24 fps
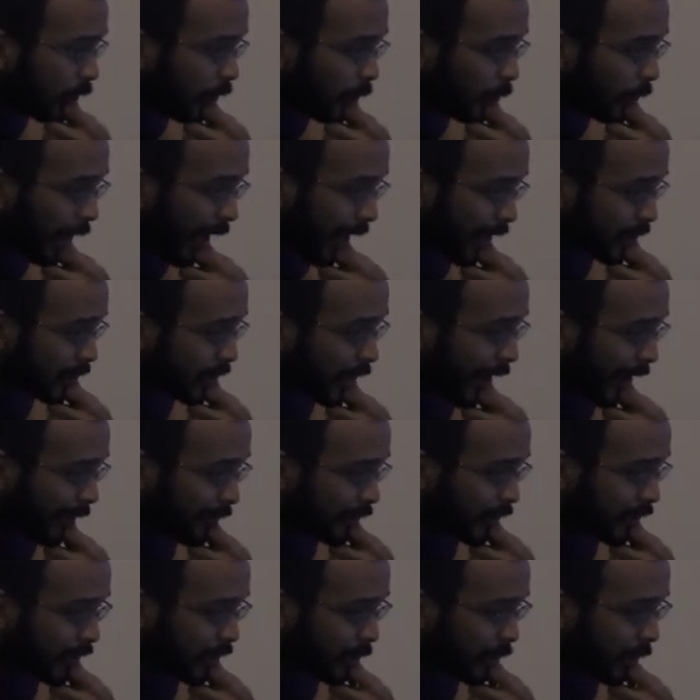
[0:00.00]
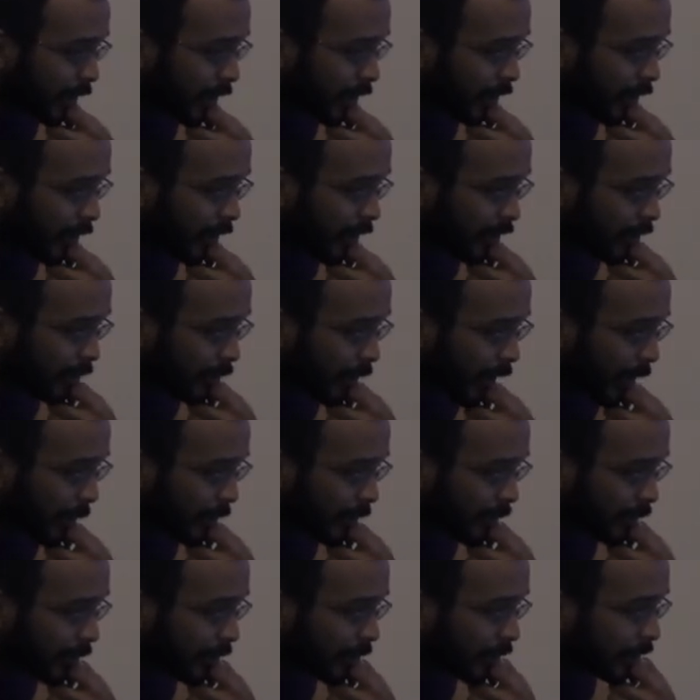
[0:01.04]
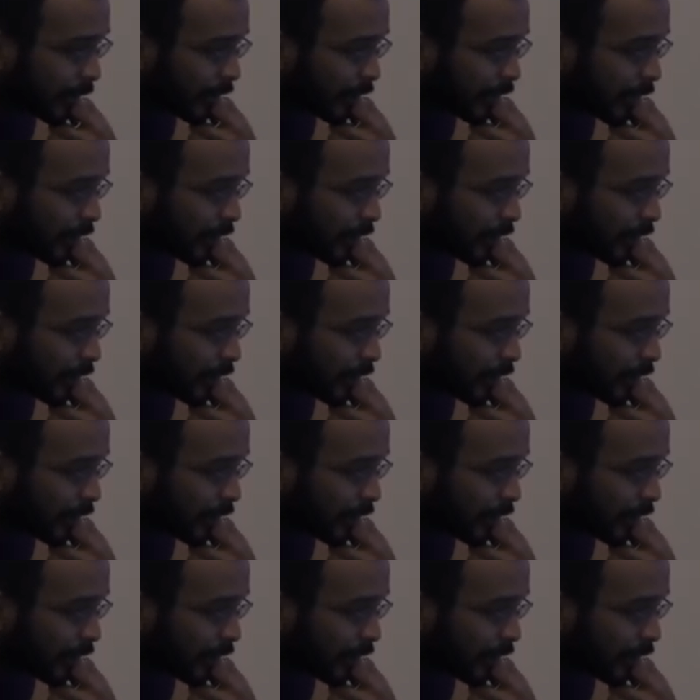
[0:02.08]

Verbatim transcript: we actually have the debug call, the proper one,